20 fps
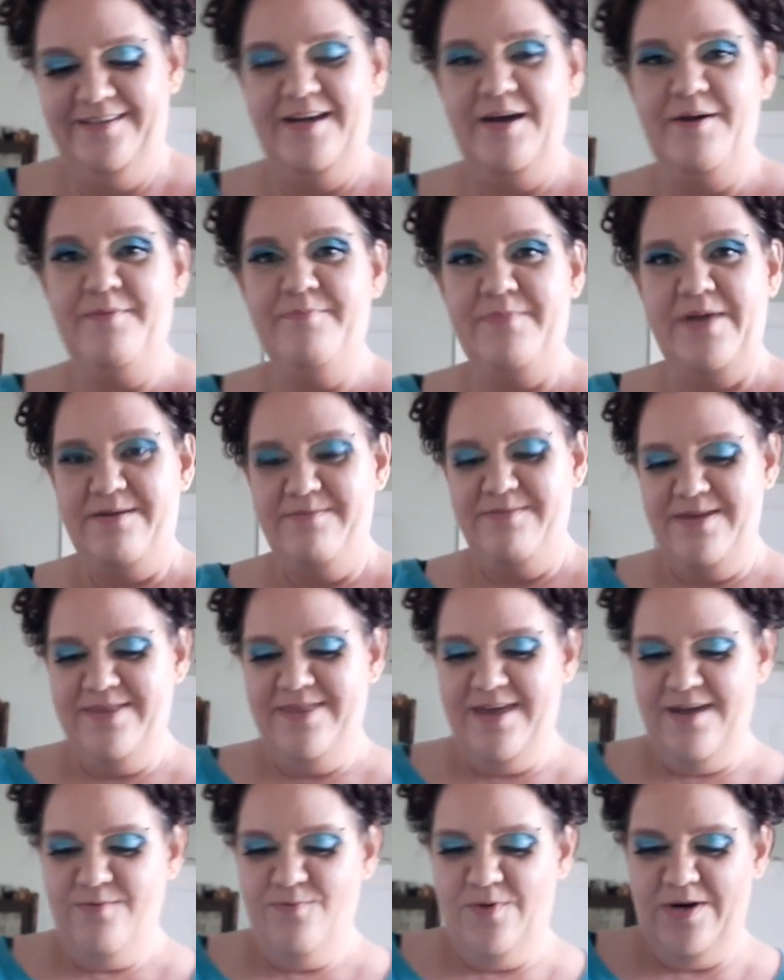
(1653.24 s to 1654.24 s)
Maybe
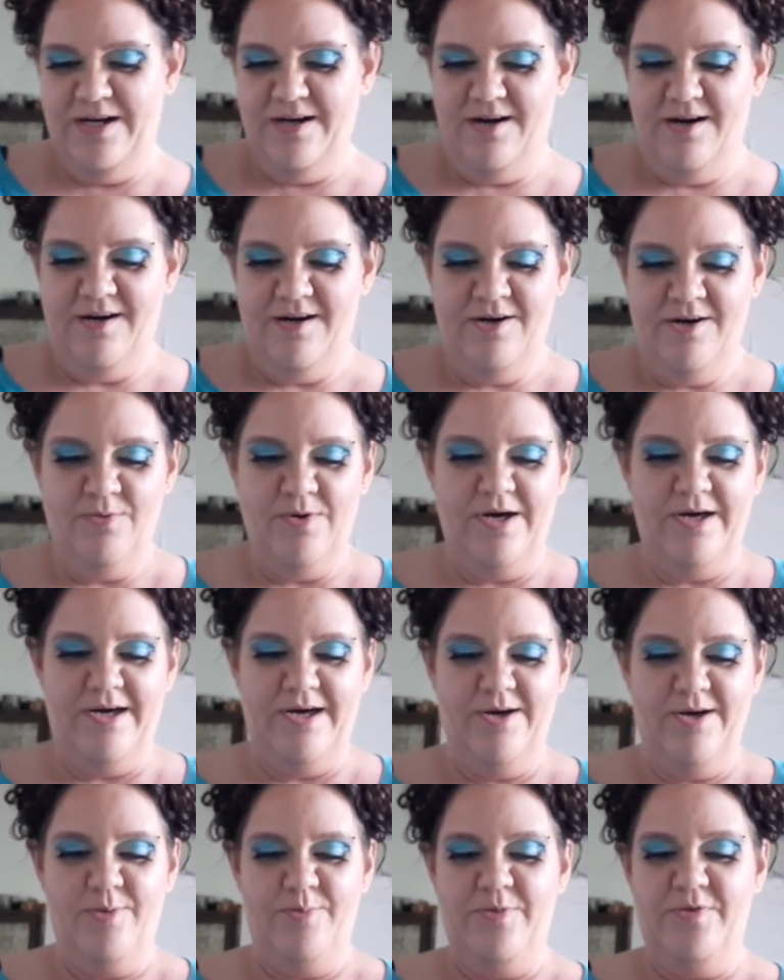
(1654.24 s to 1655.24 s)
they will. Well,
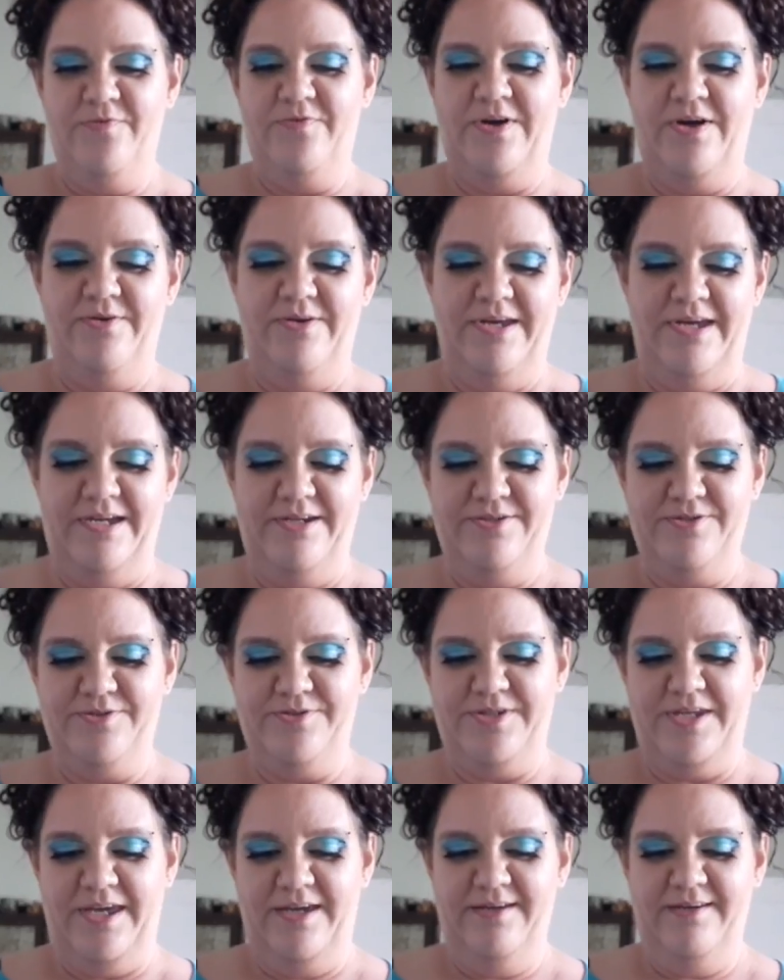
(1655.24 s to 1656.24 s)
I hope you found it
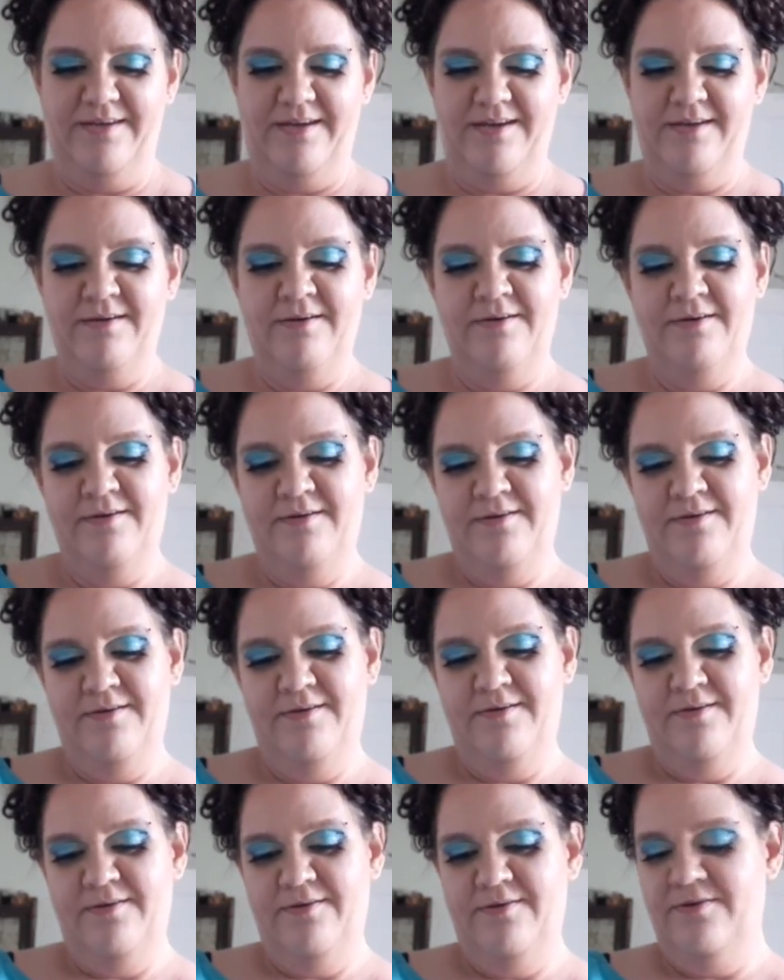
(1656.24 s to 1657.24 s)
entertaining.
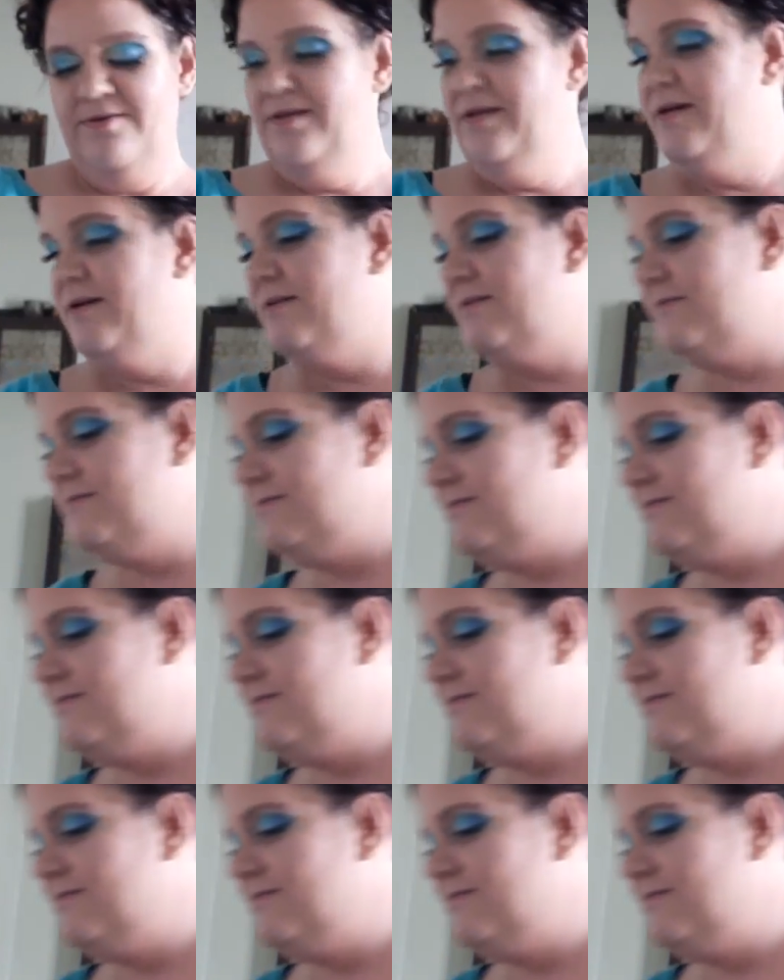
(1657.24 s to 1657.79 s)
You know.